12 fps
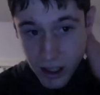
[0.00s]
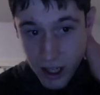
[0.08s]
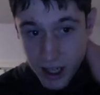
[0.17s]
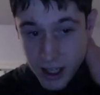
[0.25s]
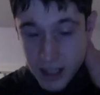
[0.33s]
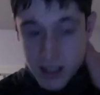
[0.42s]

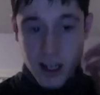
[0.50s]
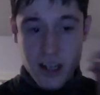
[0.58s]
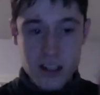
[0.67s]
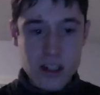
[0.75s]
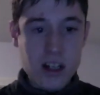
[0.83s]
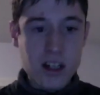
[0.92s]
and I
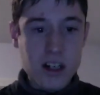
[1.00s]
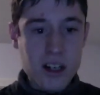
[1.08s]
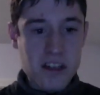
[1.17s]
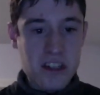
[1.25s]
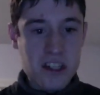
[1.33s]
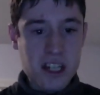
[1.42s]
started
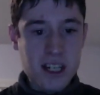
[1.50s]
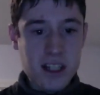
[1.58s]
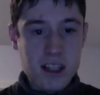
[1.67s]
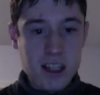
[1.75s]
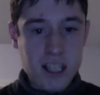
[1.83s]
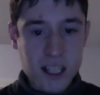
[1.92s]
understanding
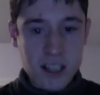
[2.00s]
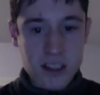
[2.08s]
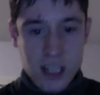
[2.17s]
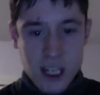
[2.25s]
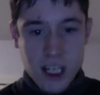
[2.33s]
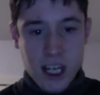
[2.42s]
things,
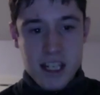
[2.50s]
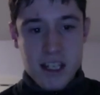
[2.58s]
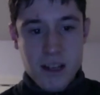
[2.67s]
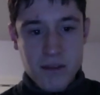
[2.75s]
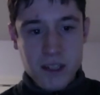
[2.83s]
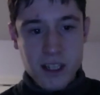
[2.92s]
it
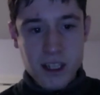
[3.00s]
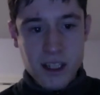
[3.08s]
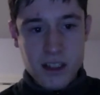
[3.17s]
definitely